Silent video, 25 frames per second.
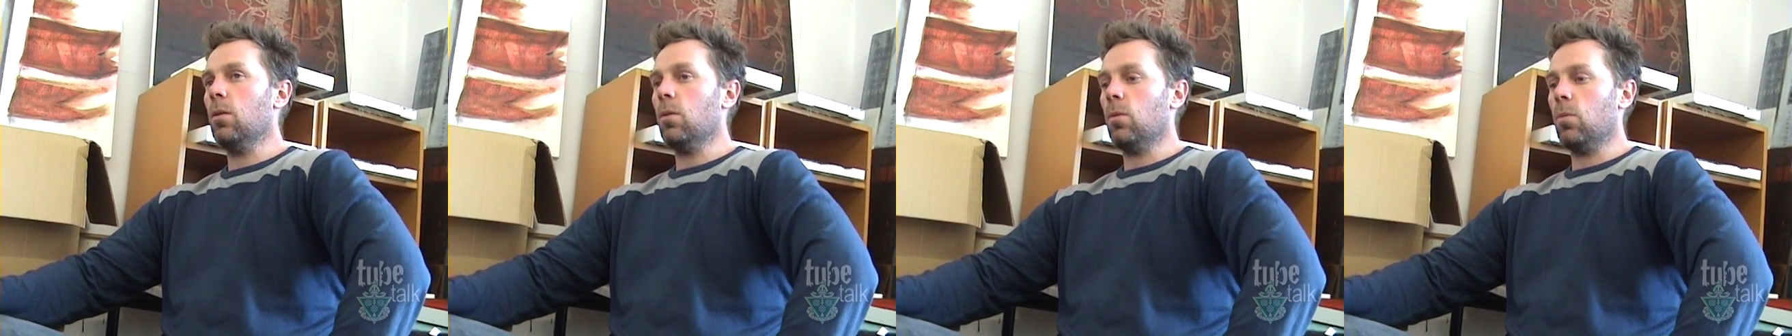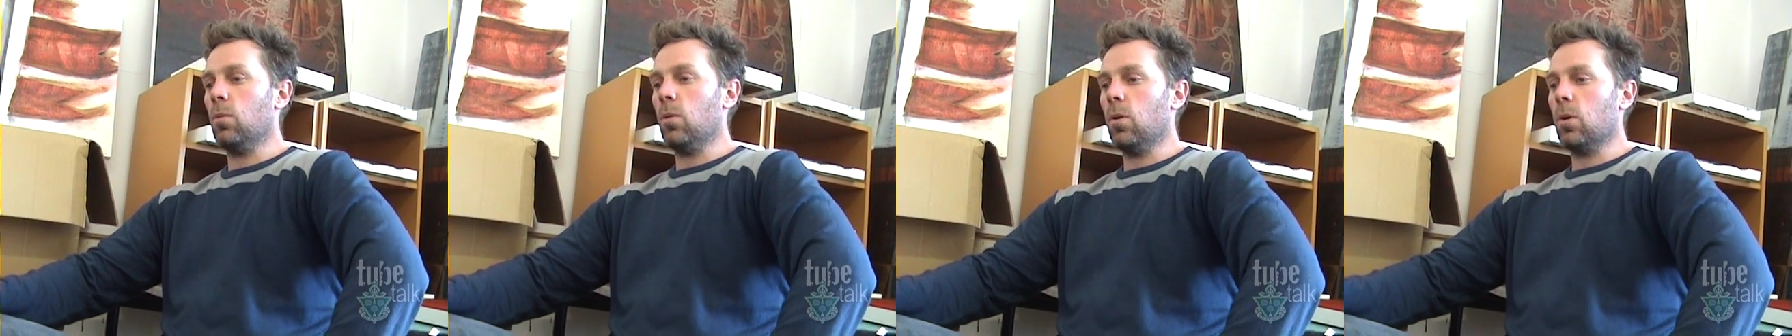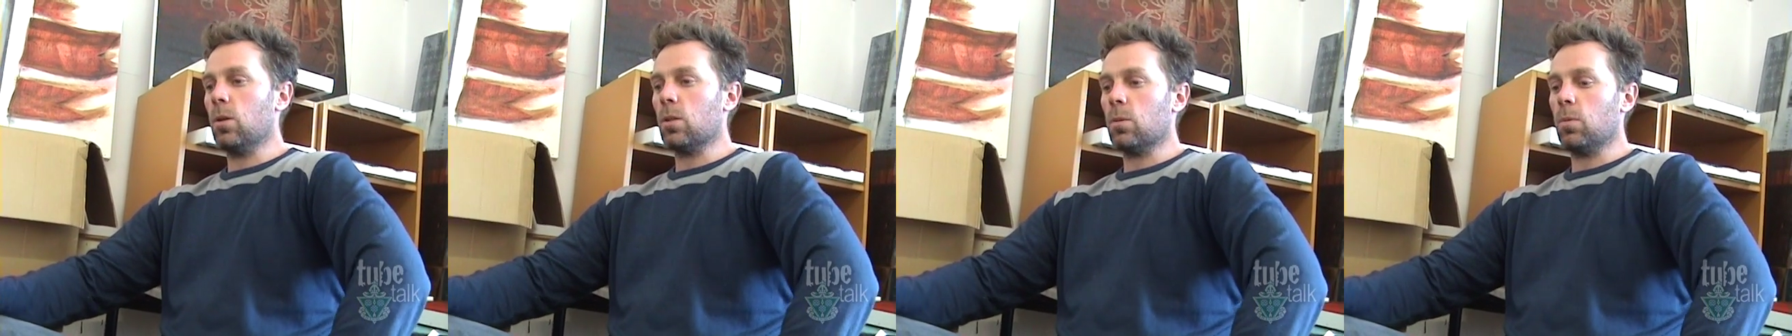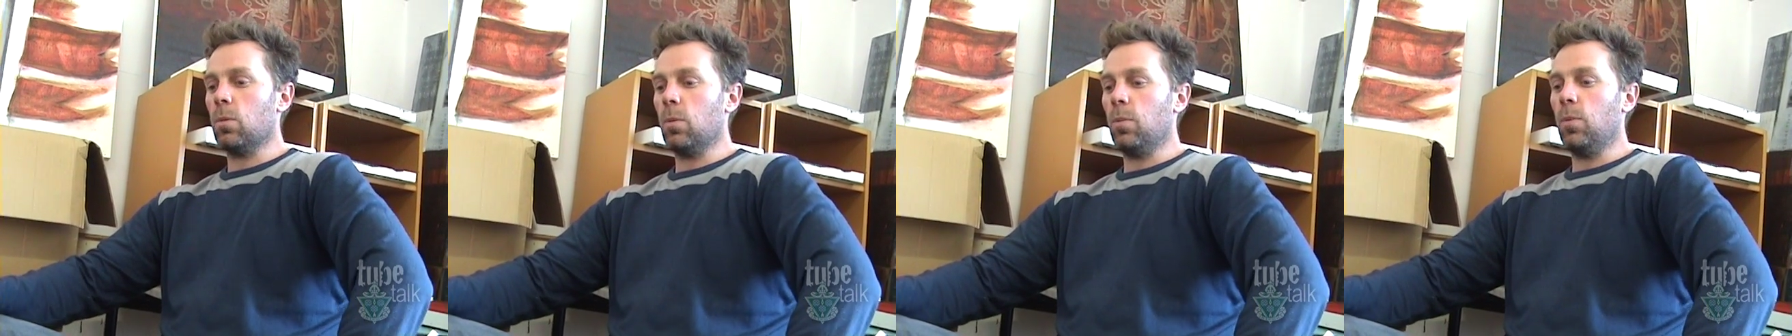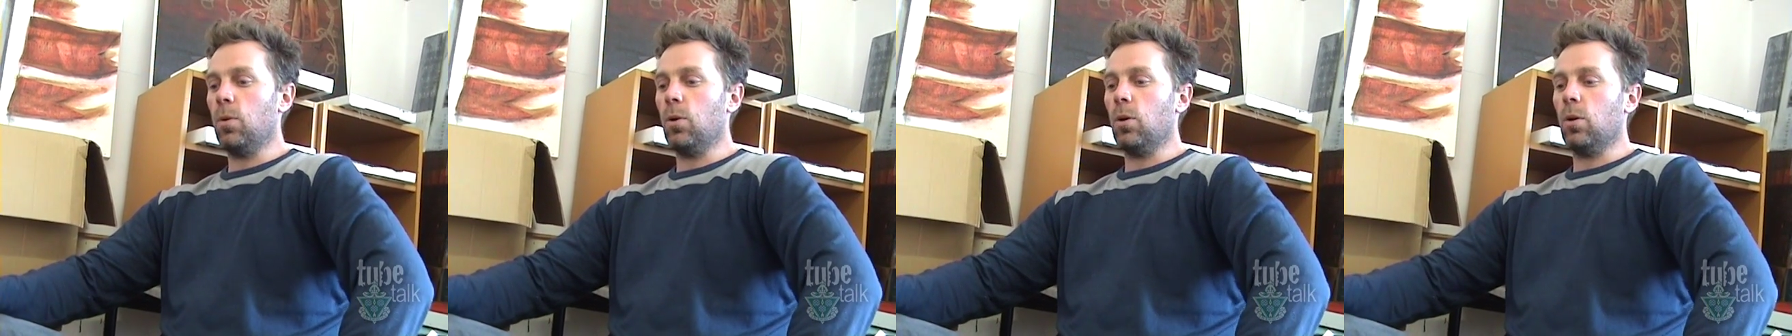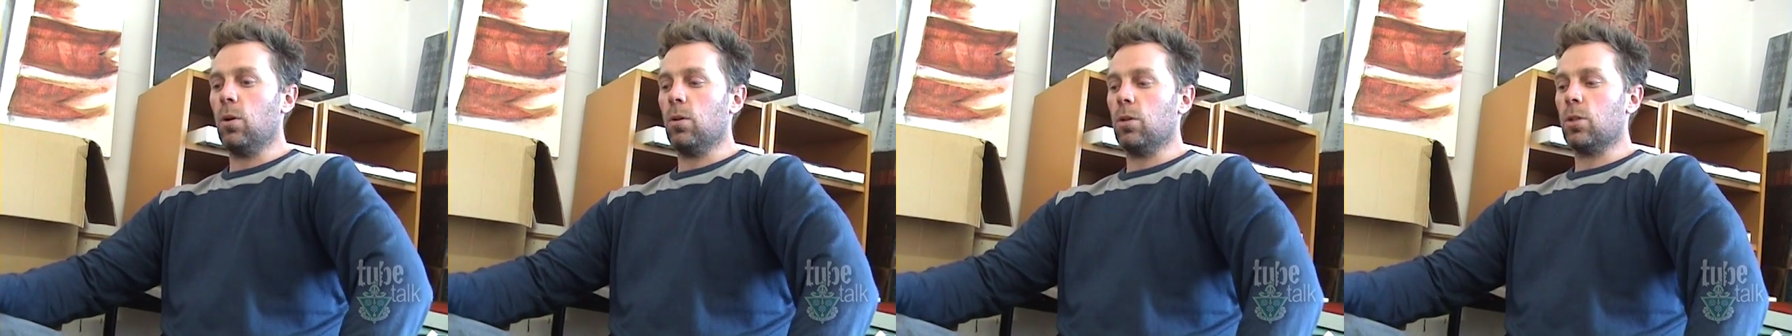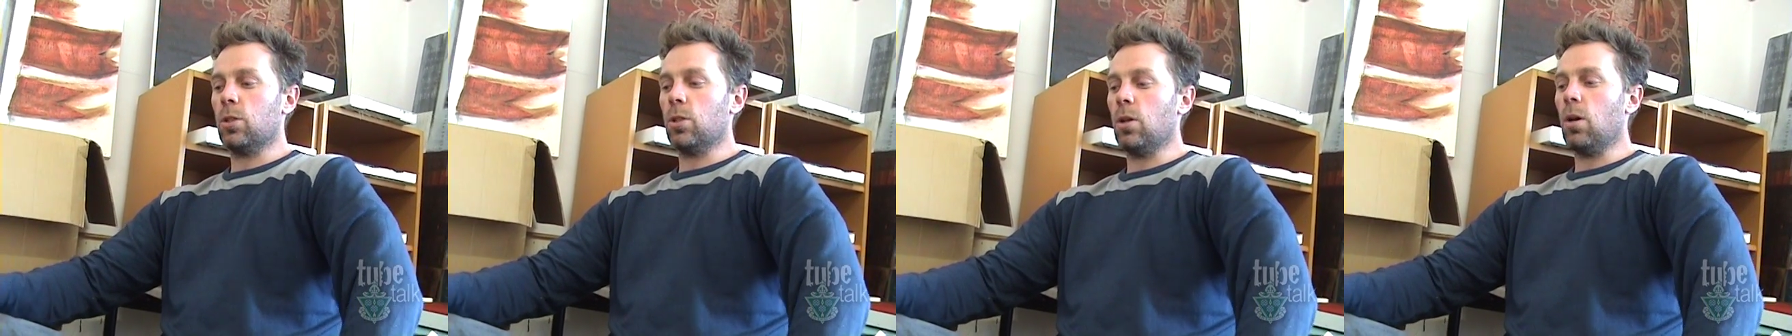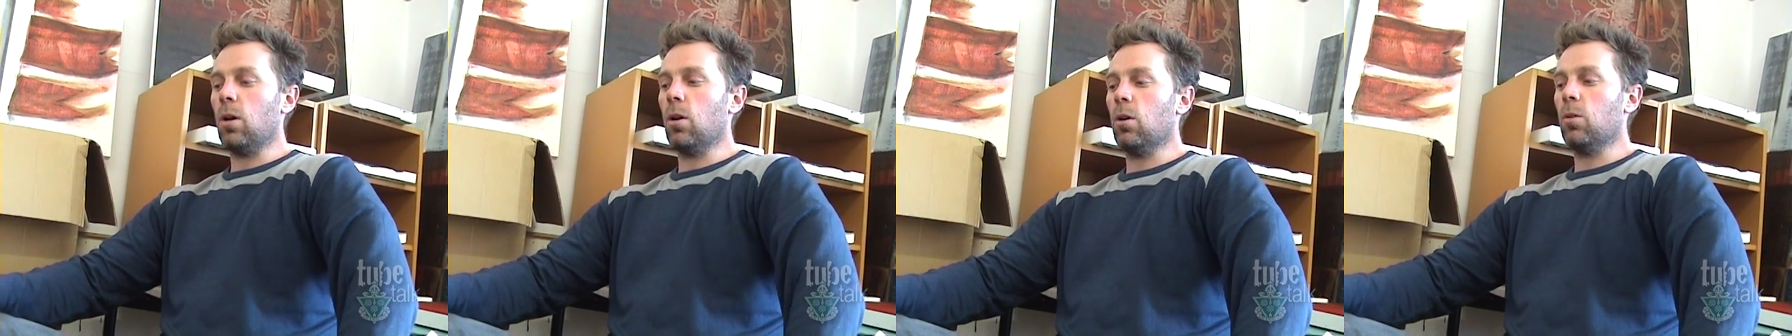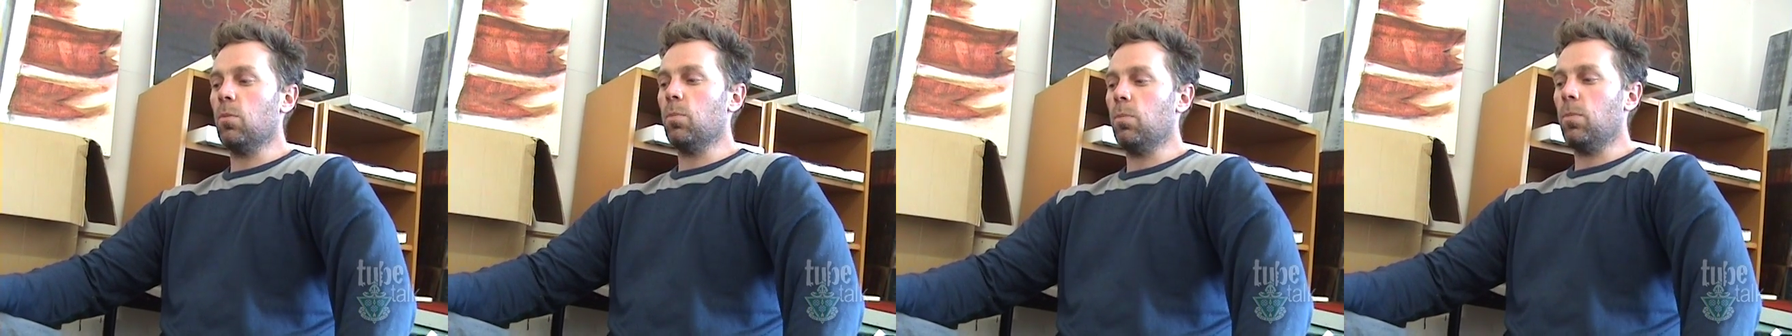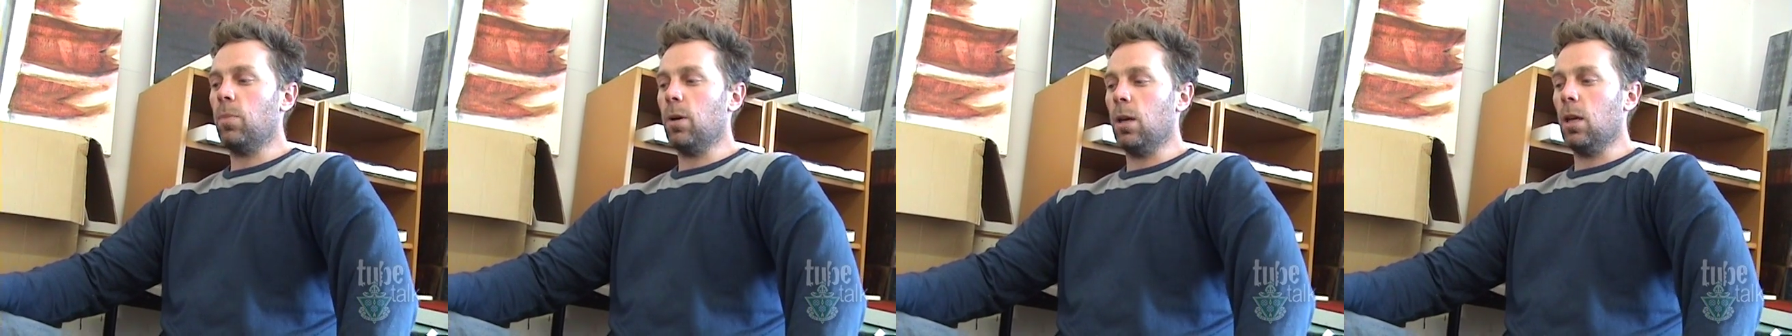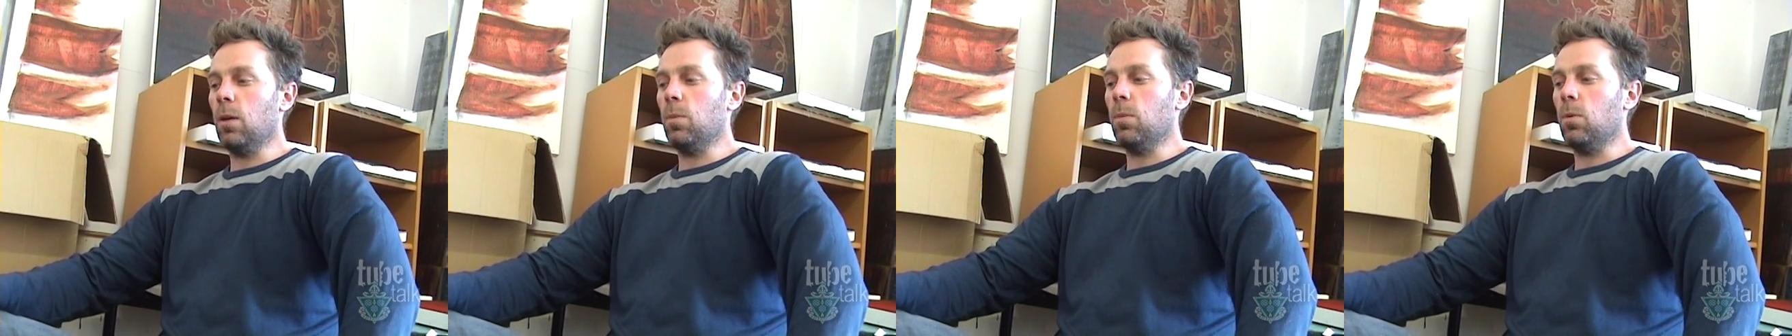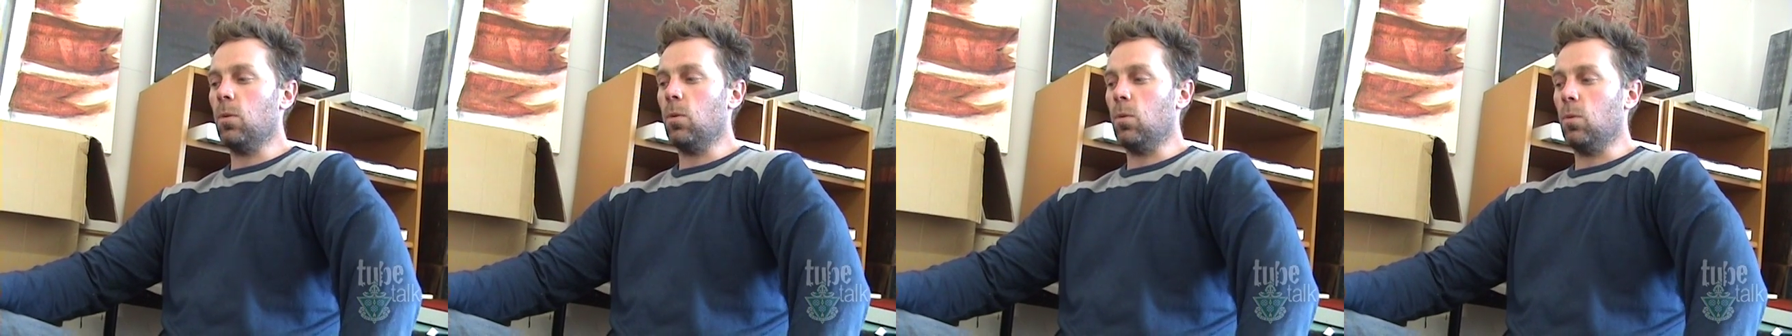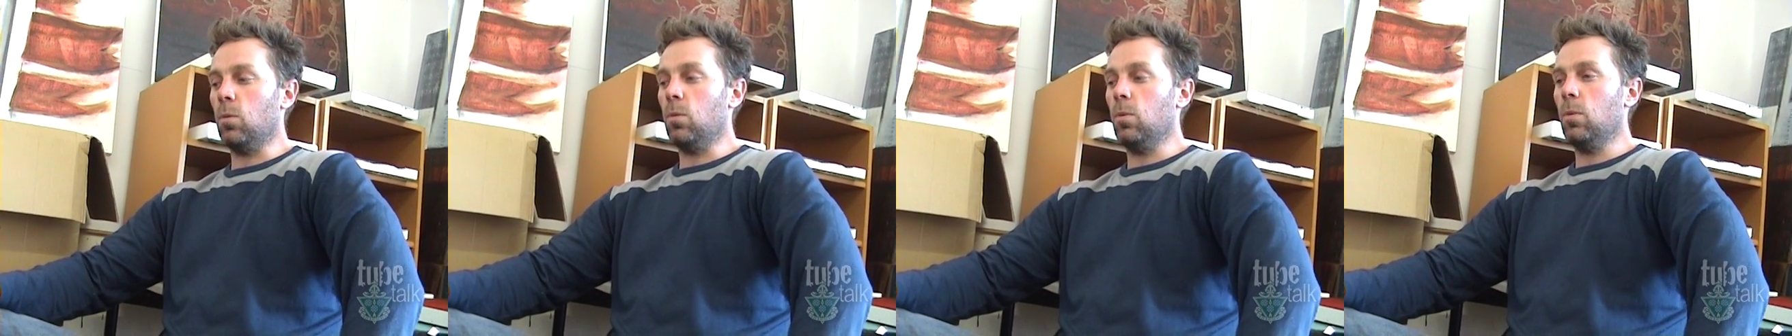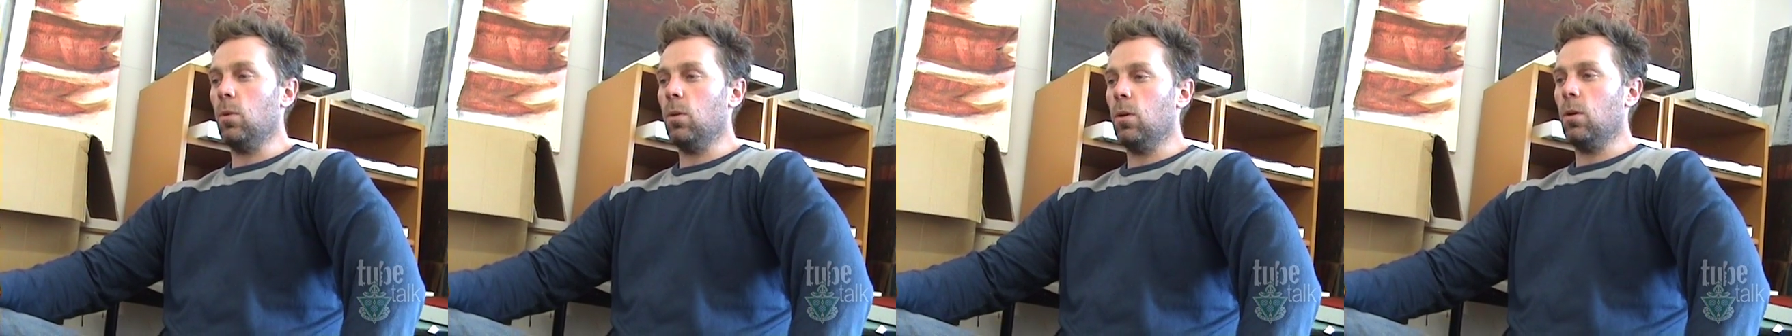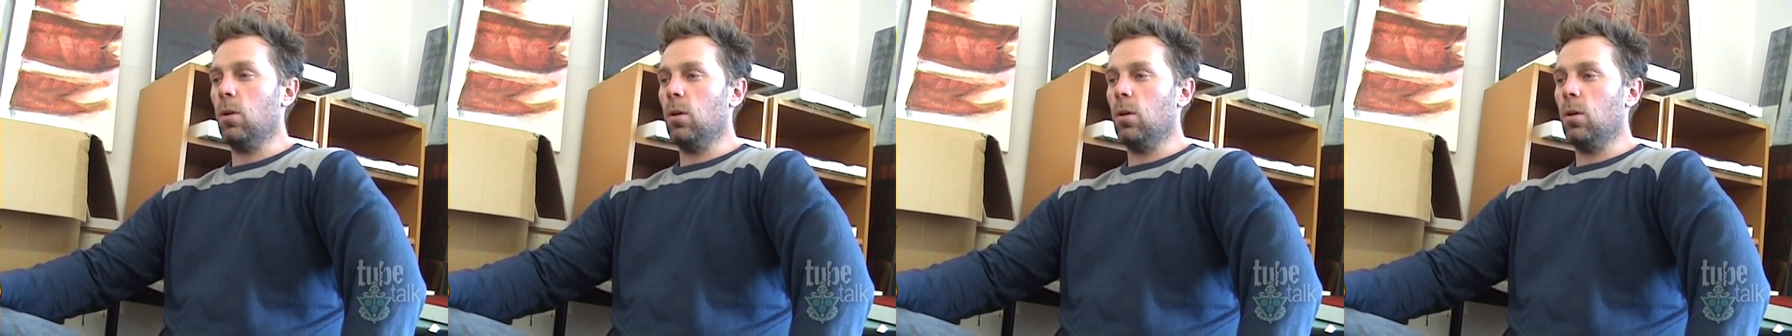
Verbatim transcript: the works were put on show, people,